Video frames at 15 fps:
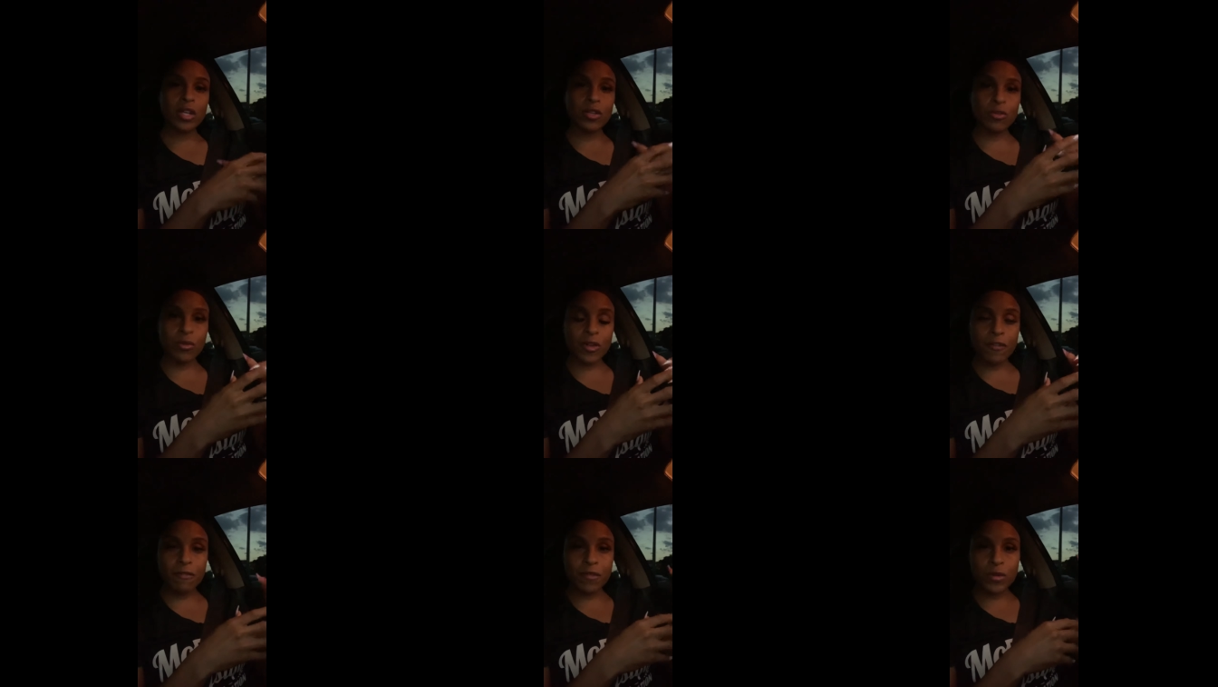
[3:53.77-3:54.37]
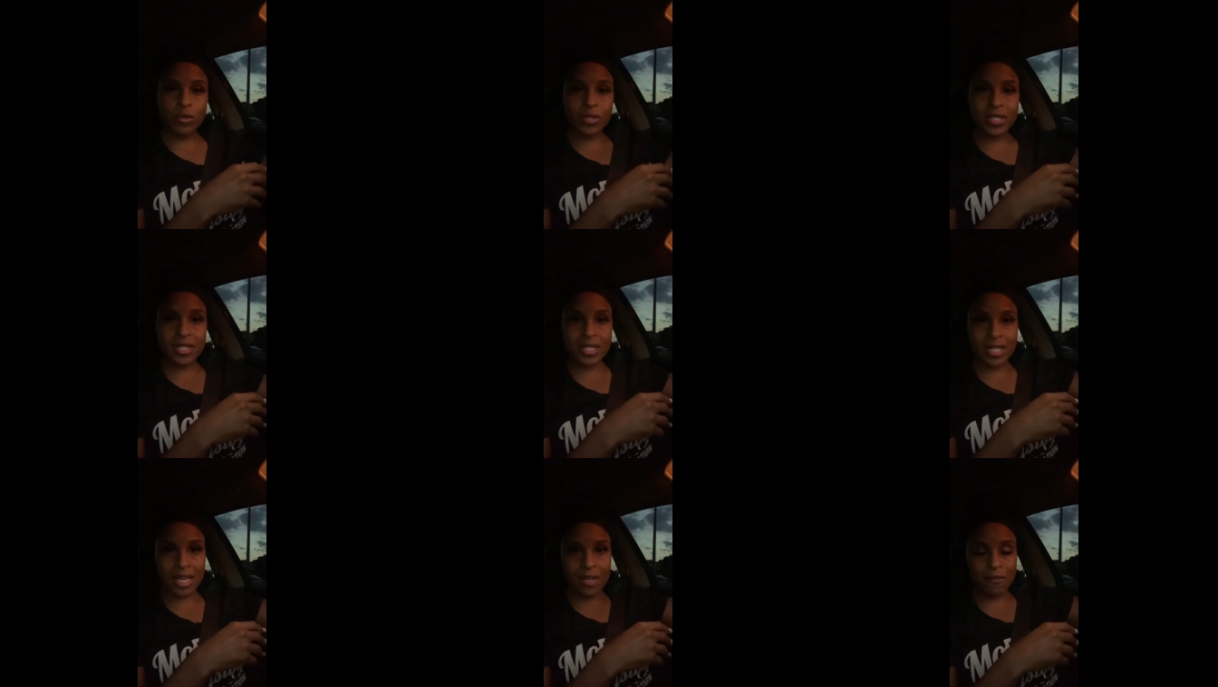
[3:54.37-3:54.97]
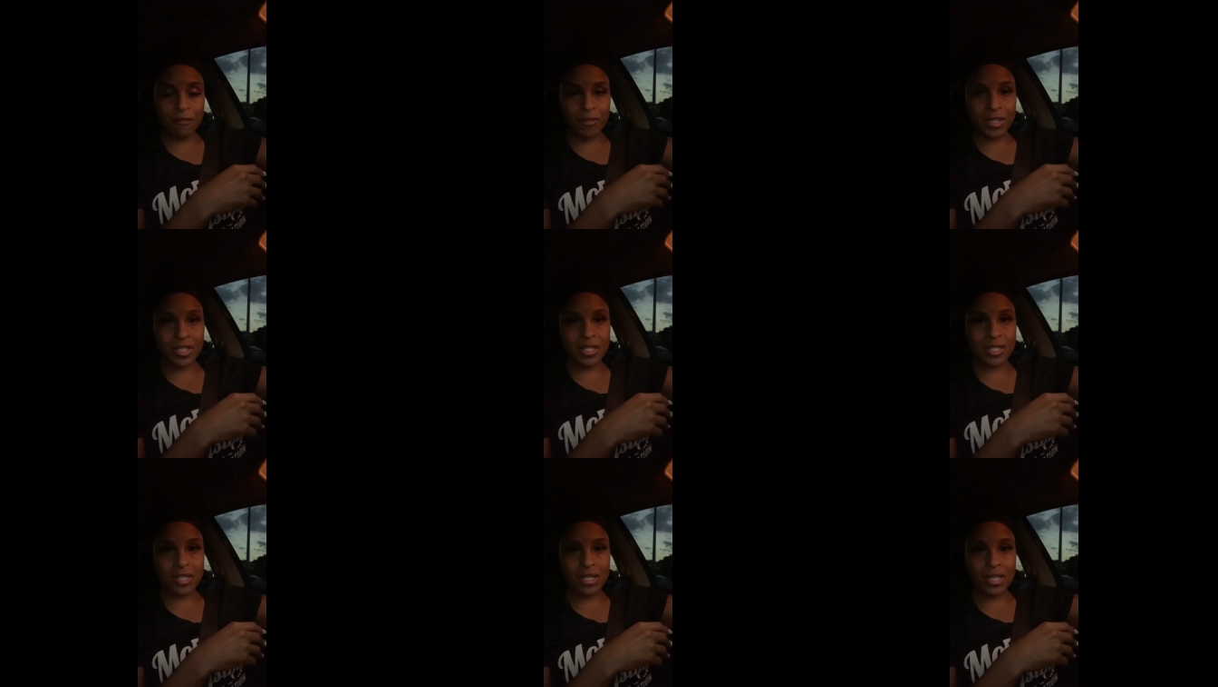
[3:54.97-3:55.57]
you can feel safe
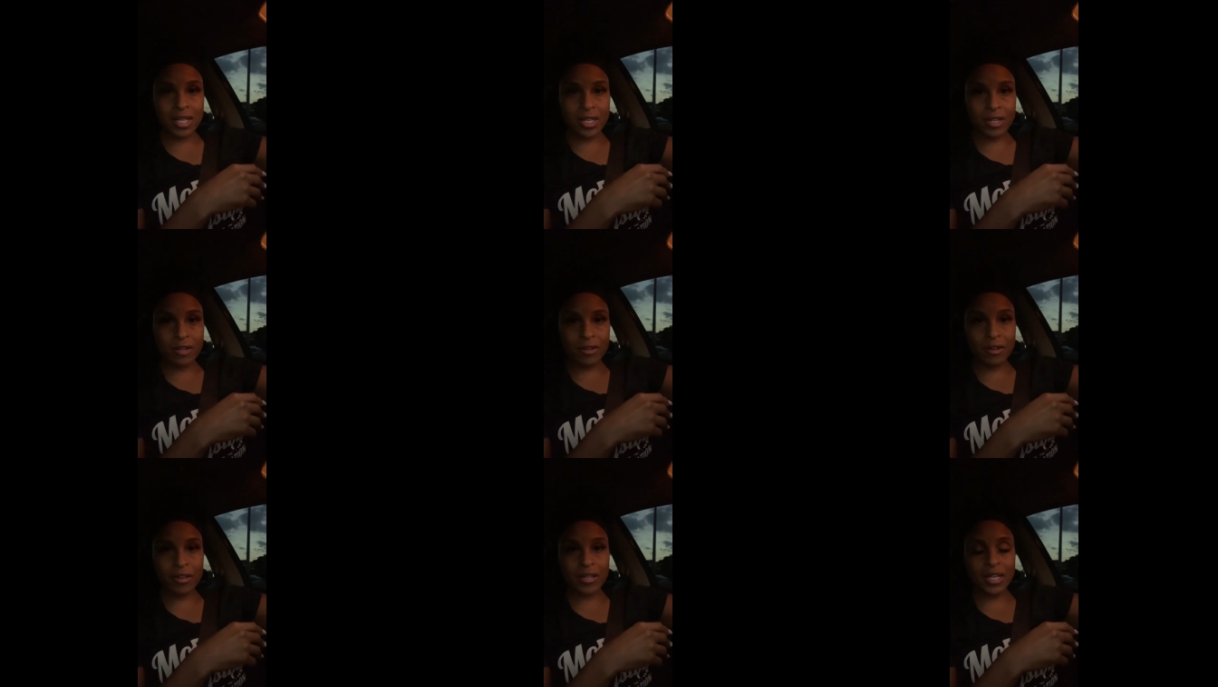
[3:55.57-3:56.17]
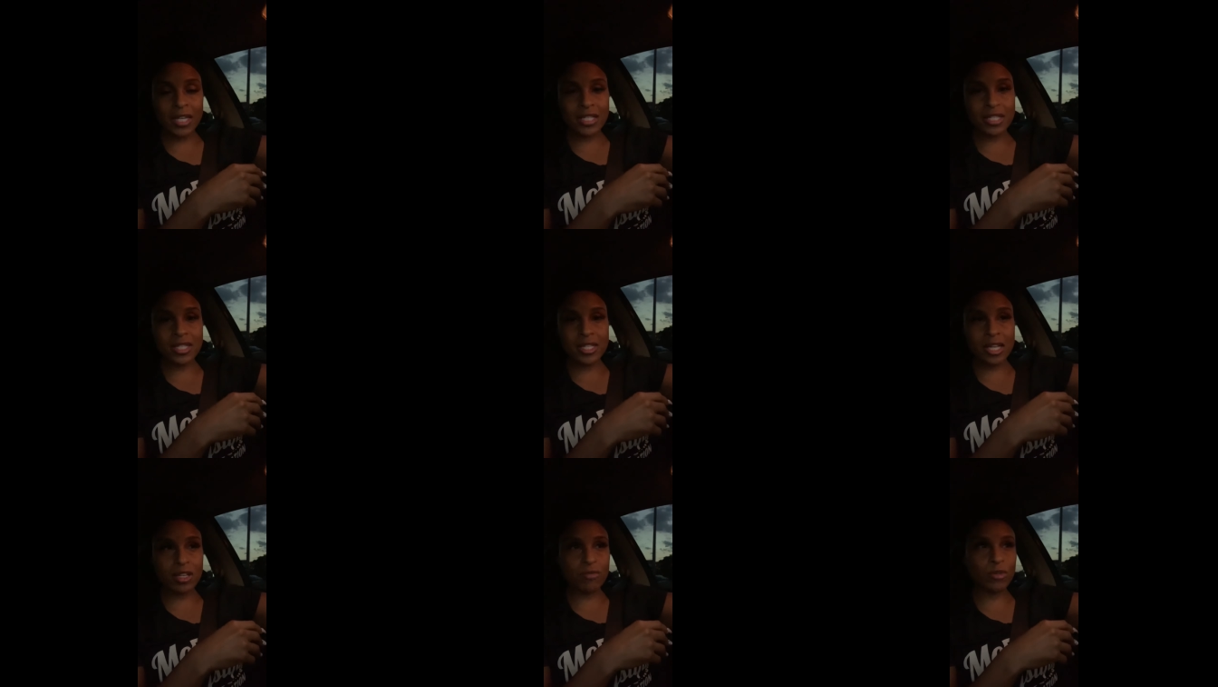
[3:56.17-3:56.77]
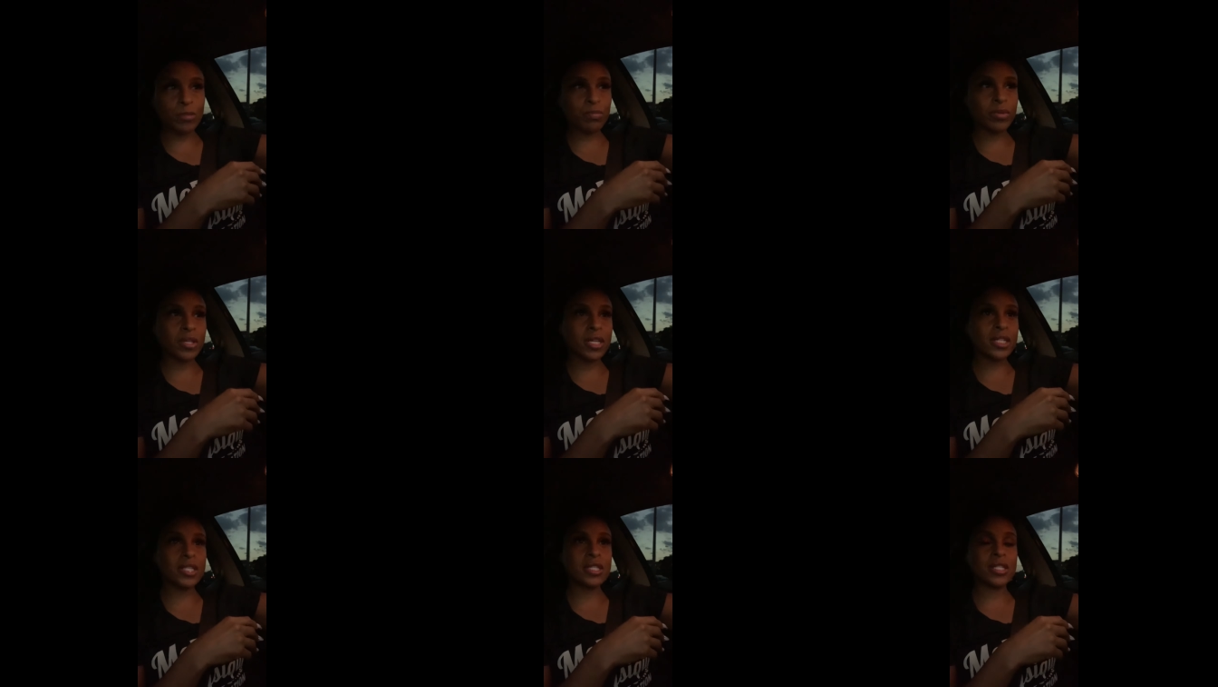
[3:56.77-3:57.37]
and secure in that sacred
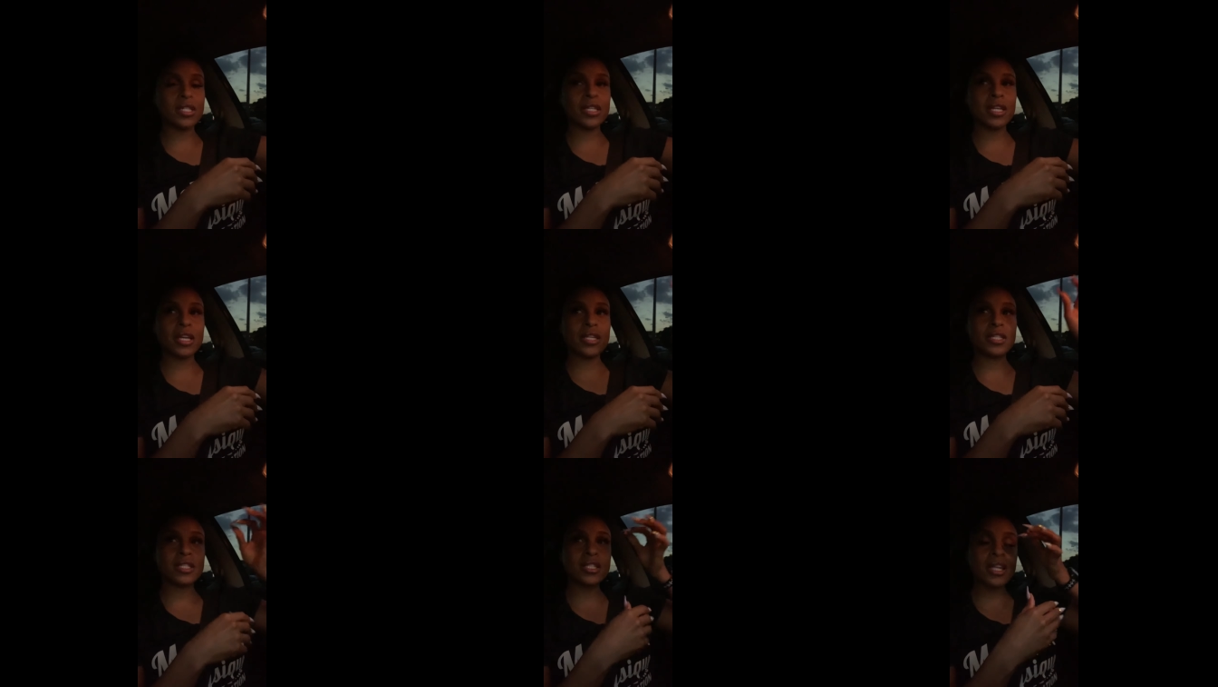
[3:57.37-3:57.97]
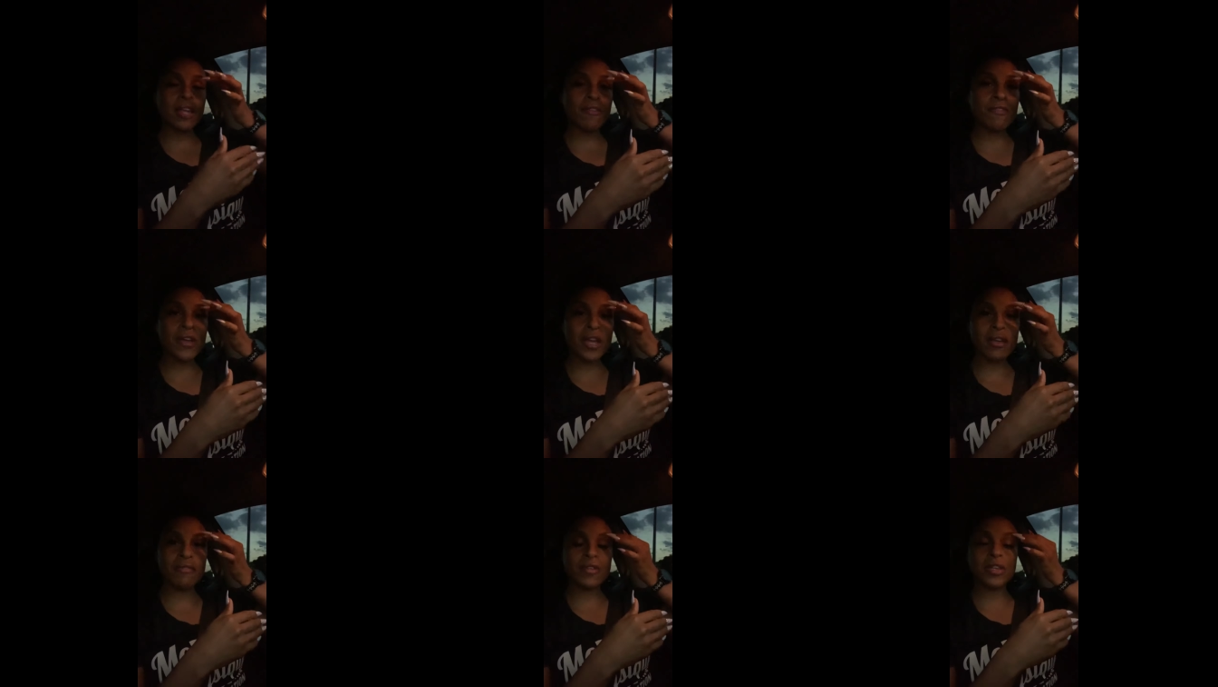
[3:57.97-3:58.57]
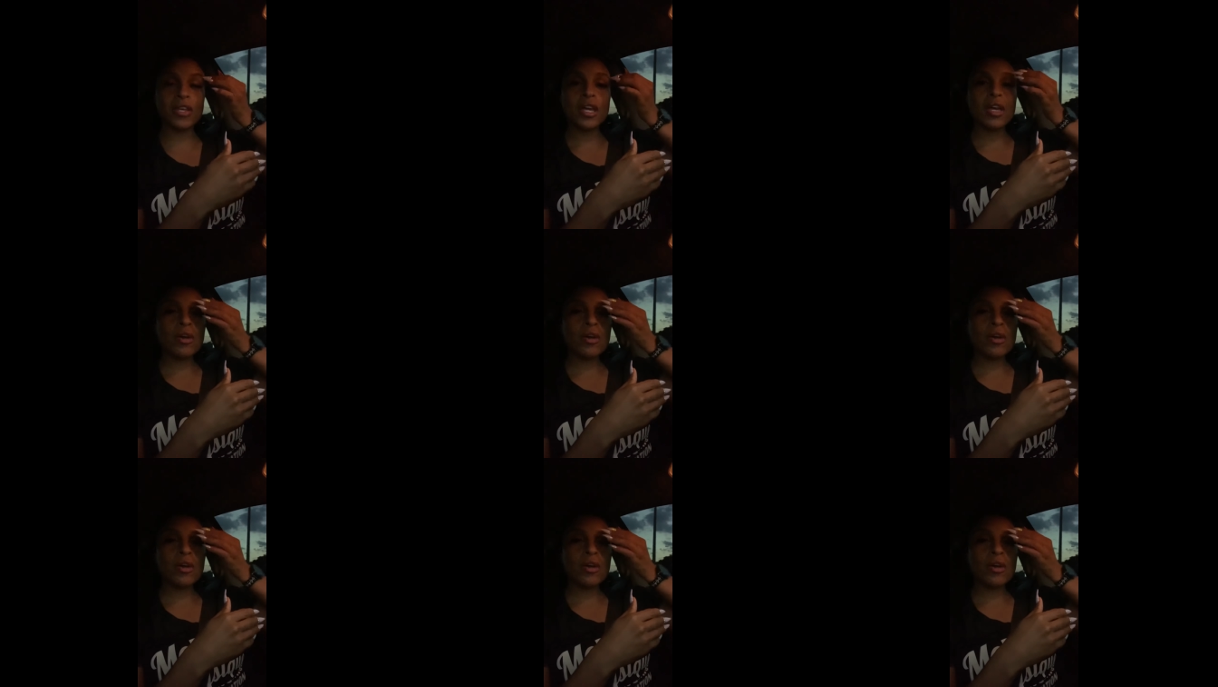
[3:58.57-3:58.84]
place, in that safe haven